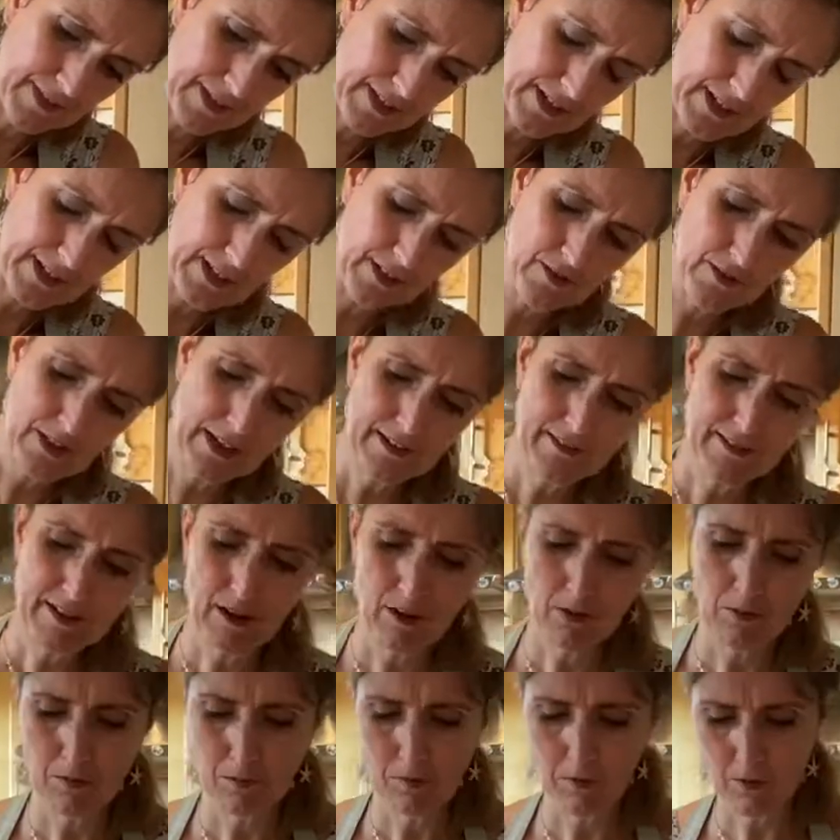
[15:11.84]
And you get out
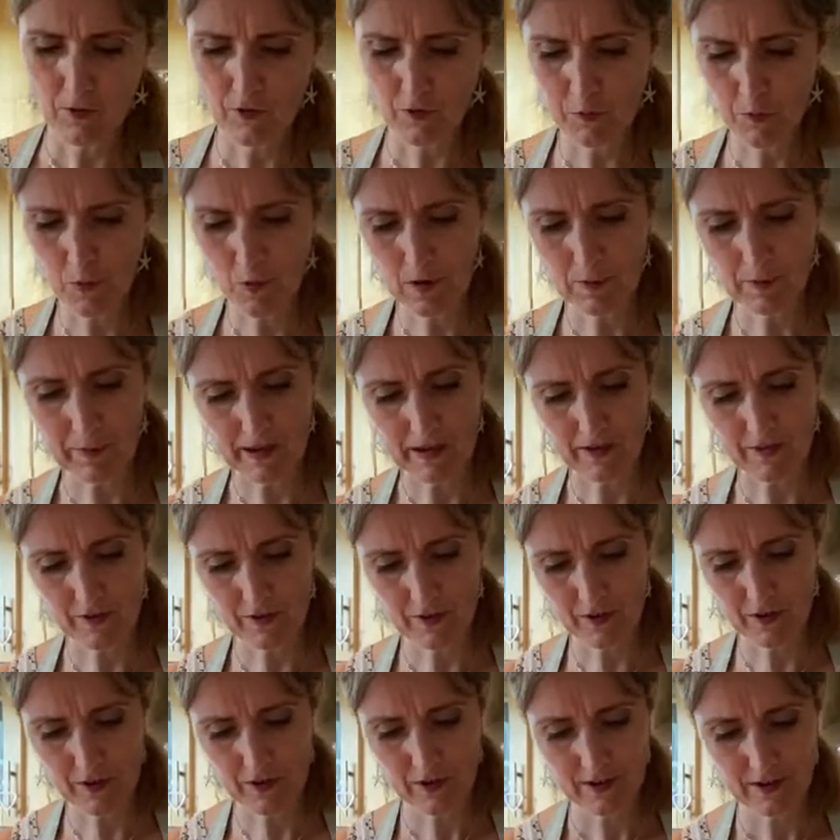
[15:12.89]
smaller bits.
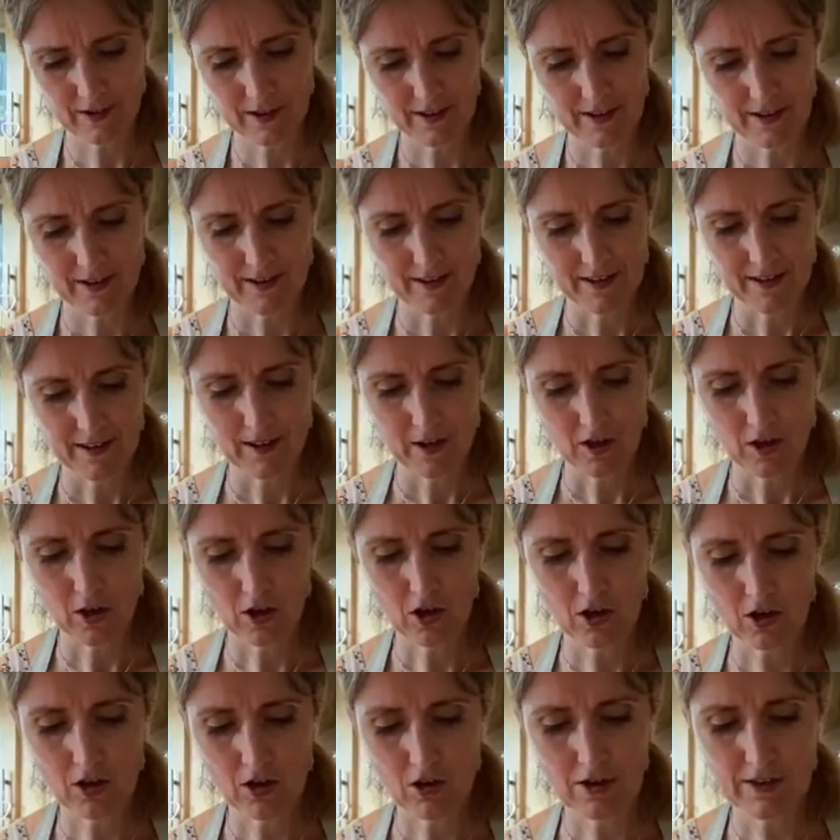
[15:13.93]

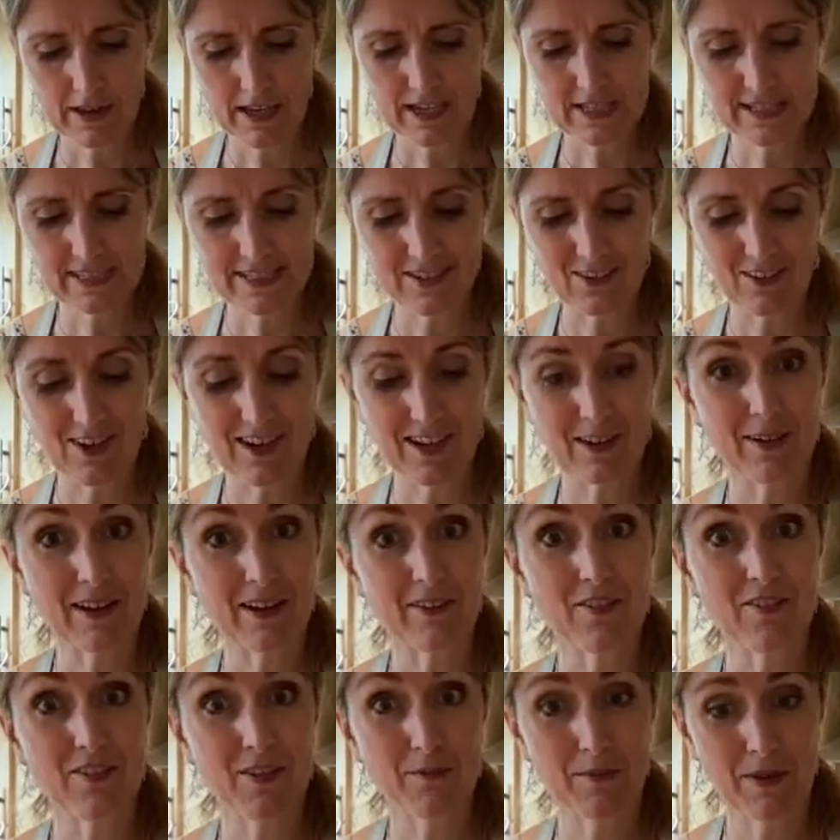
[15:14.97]
Oh, that's not going to give
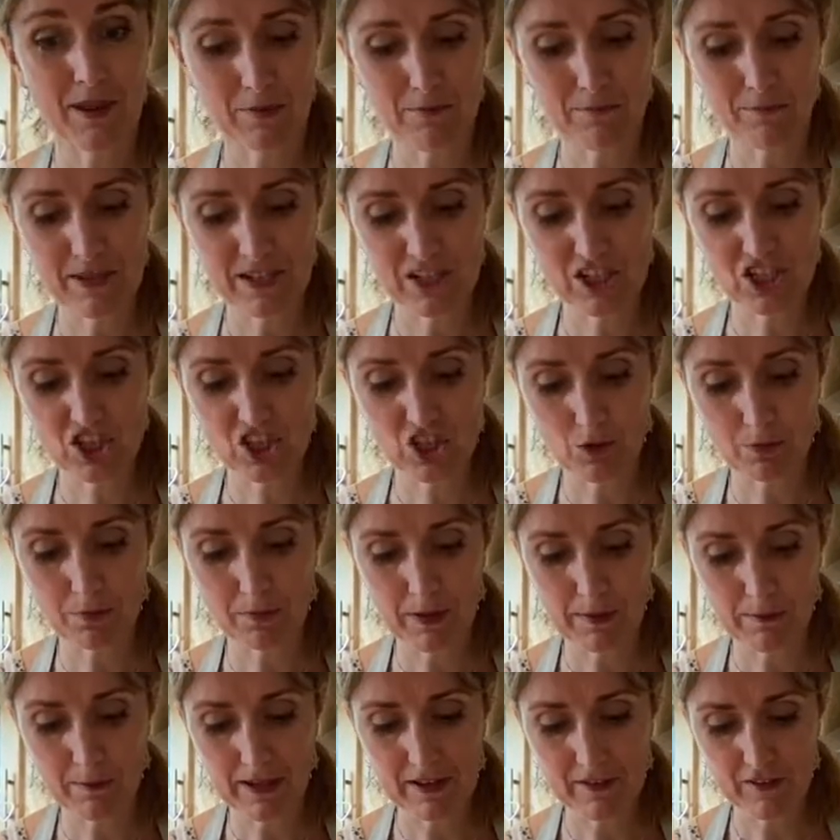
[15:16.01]
somebody a big chompy
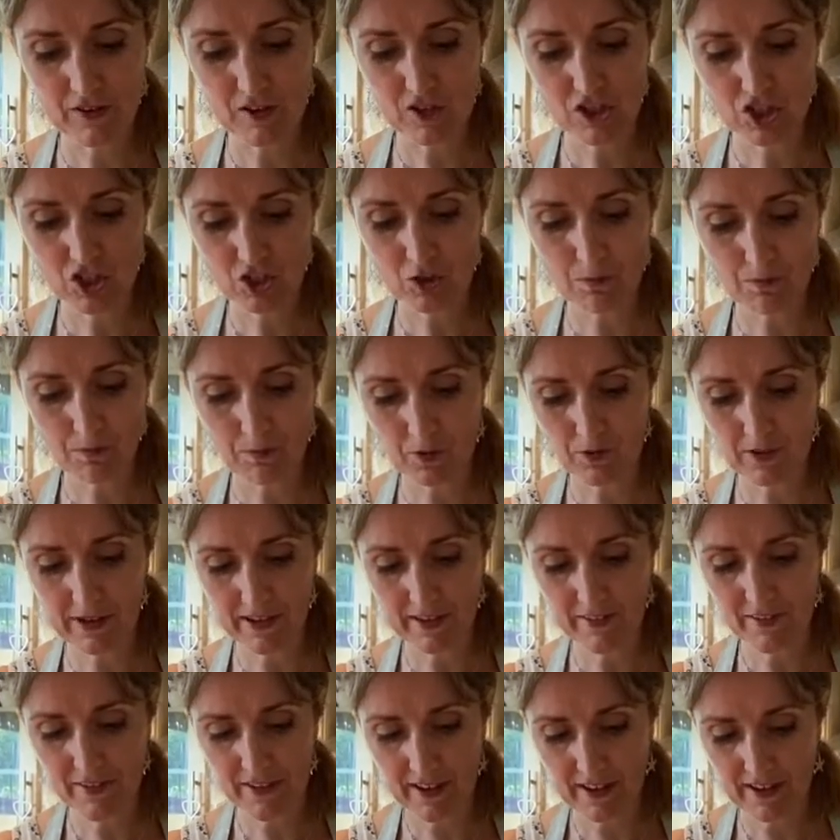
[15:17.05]
bit to chomp on,
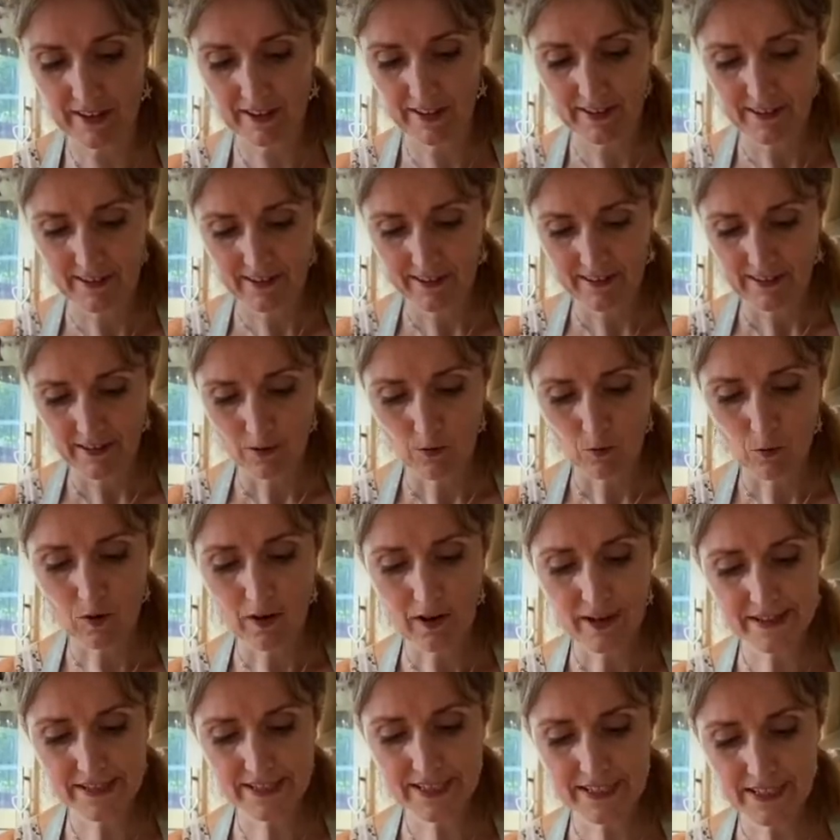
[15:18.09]
is it? Why
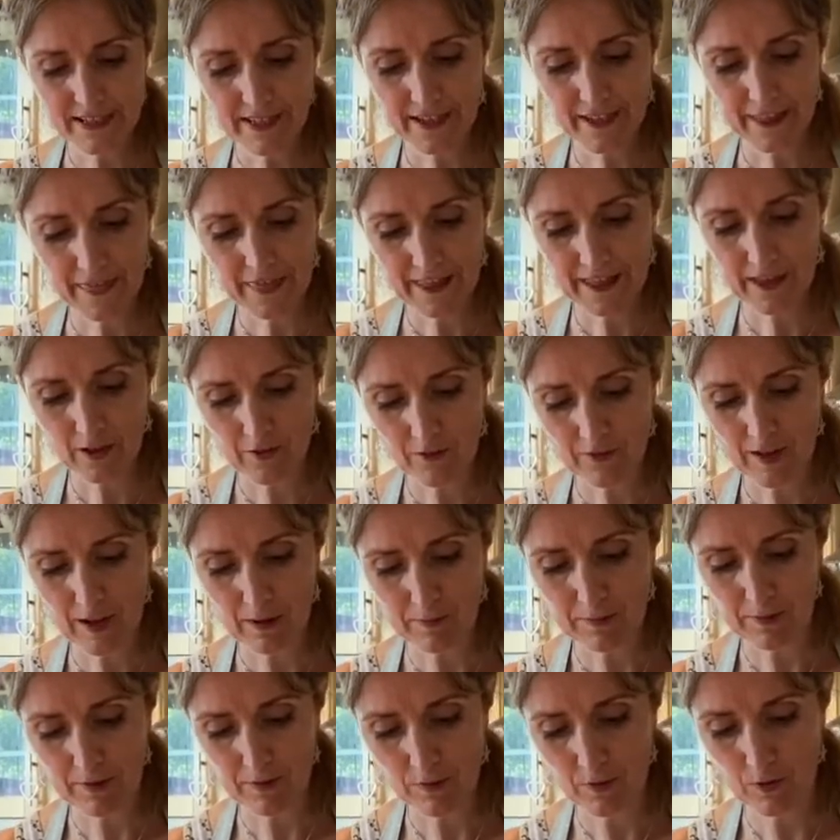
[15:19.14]
didn't I think of that
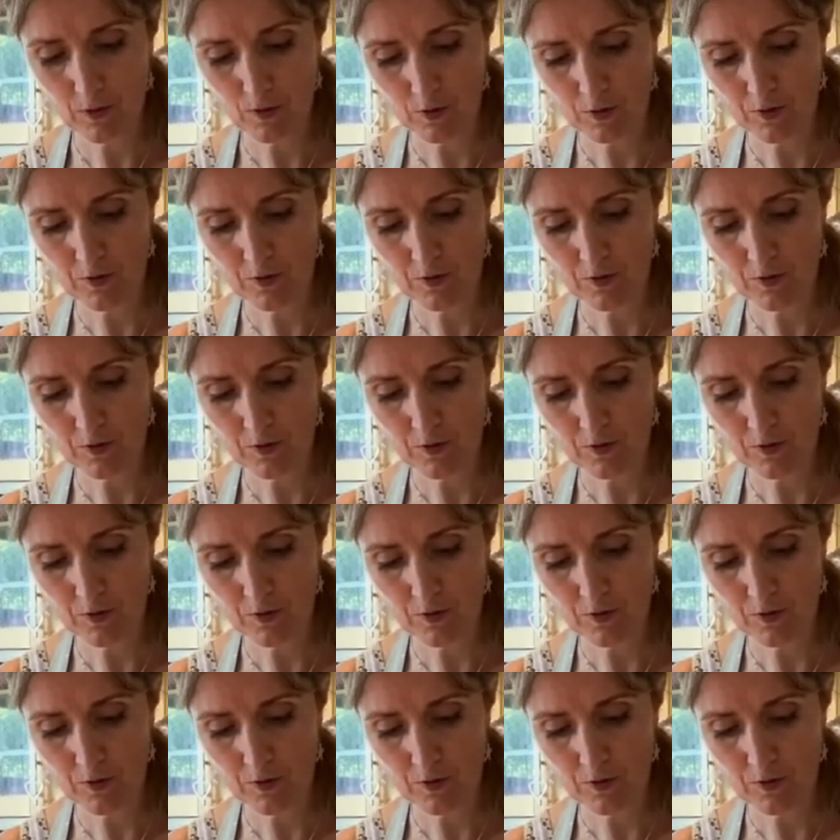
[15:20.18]
before?